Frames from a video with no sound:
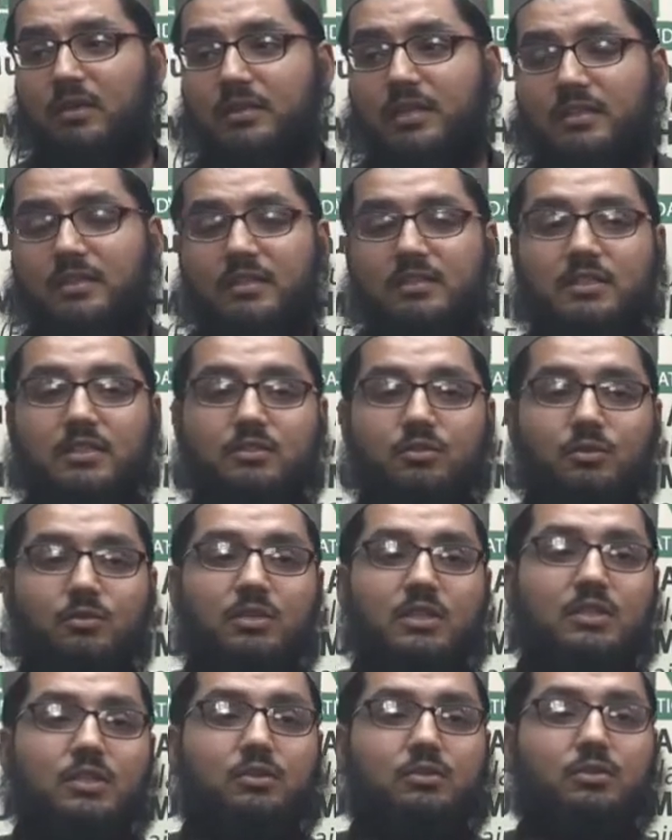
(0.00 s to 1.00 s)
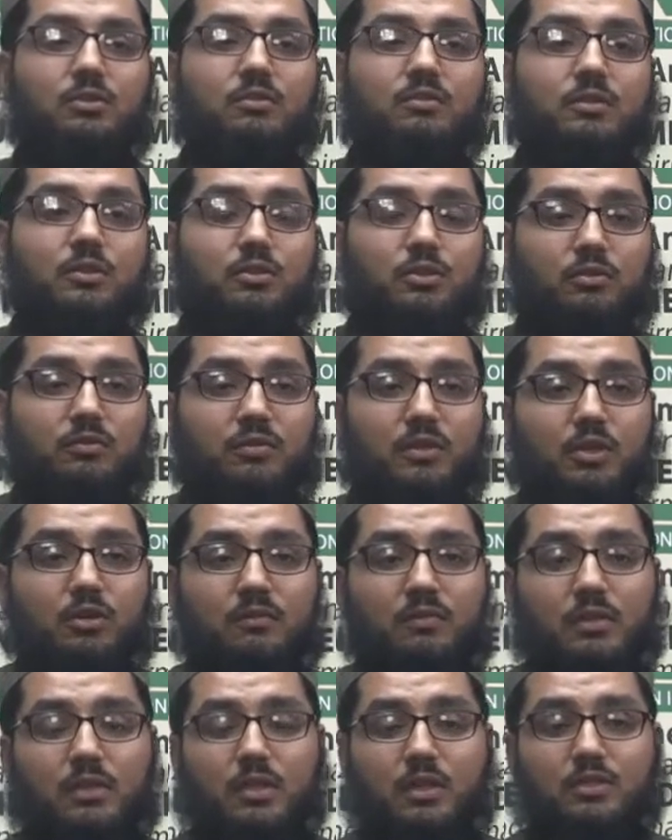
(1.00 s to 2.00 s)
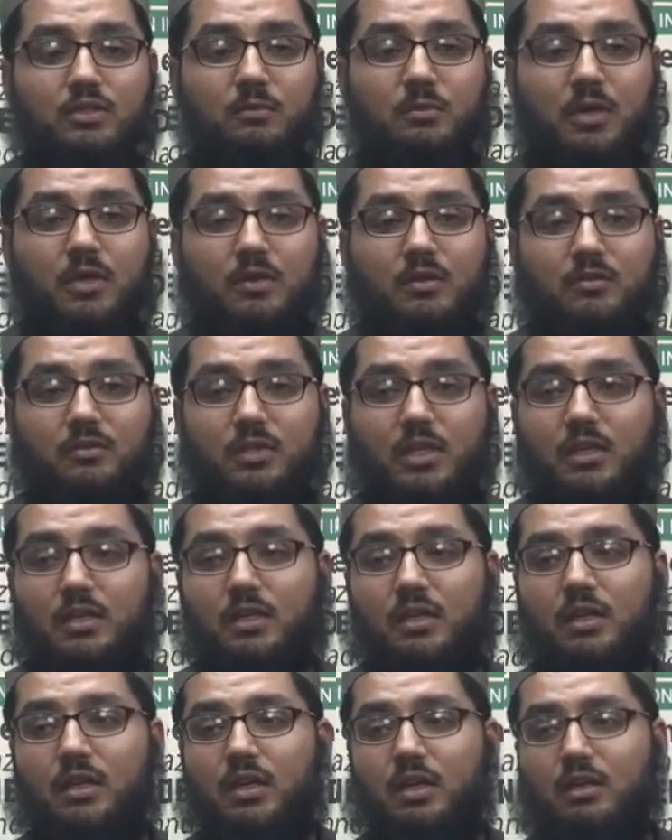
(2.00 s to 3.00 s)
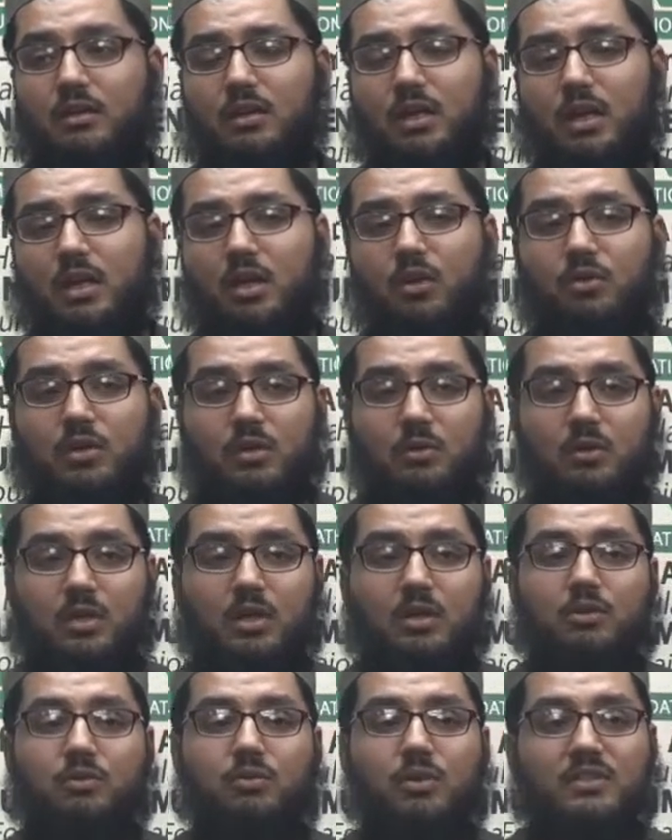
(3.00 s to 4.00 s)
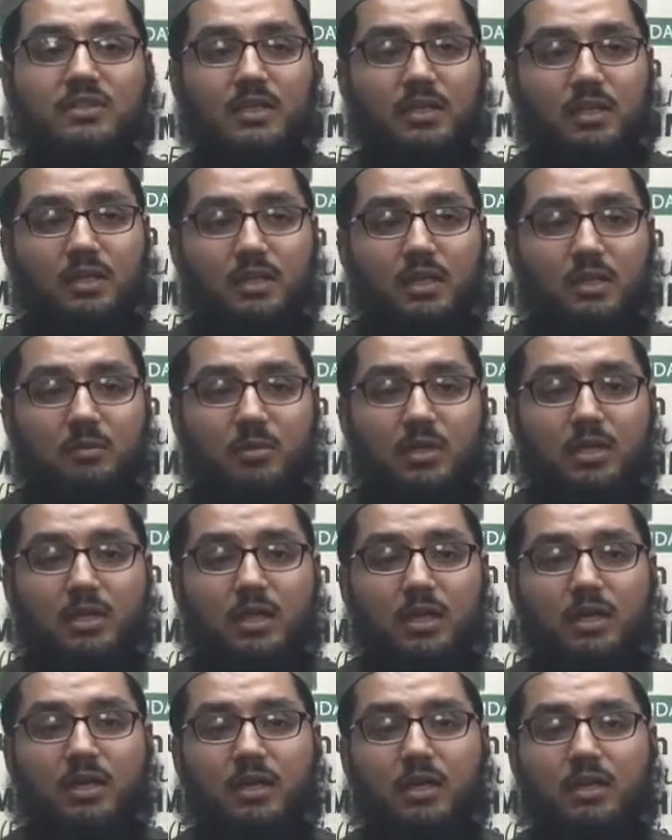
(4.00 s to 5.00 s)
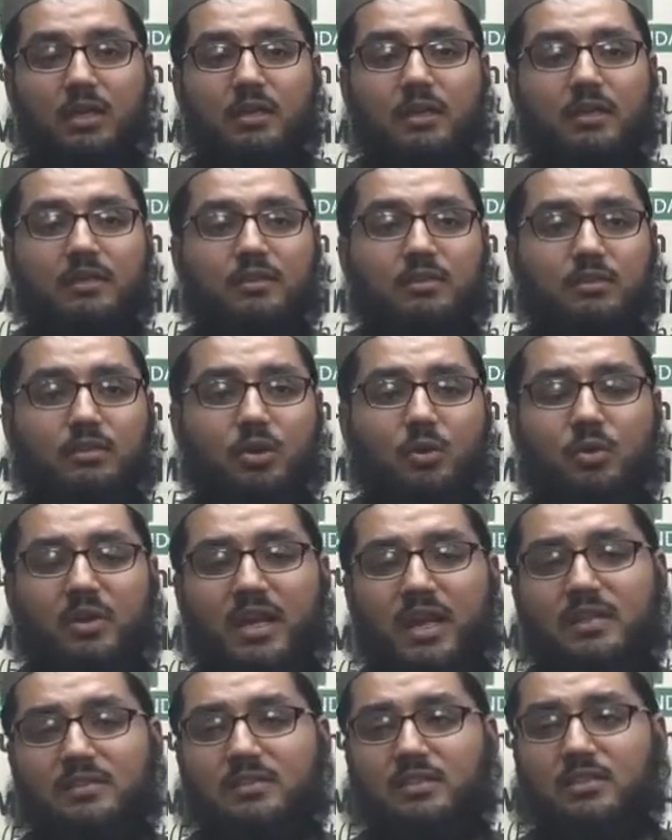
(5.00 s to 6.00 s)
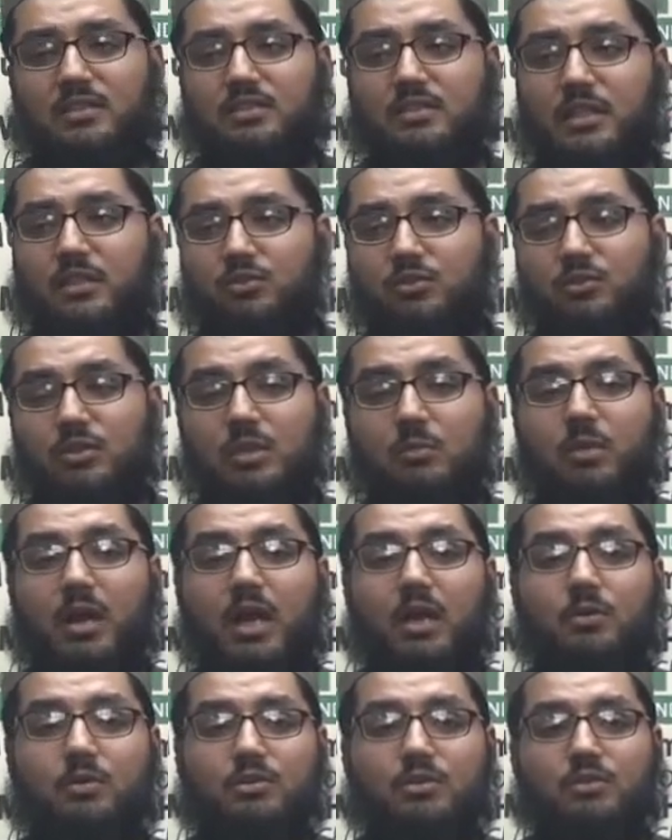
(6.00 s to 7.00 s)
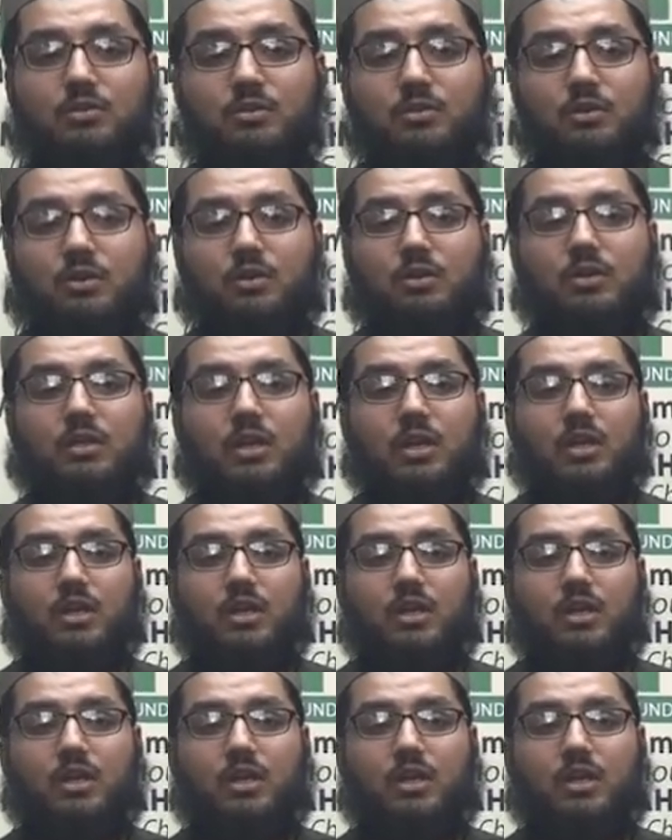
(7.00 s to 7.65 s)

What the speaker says: that this is only the tawfiq of Allah subhanahu wa ta'ala. La hawla wa la quwwata illa billah. And no one has the strength or the power to do good.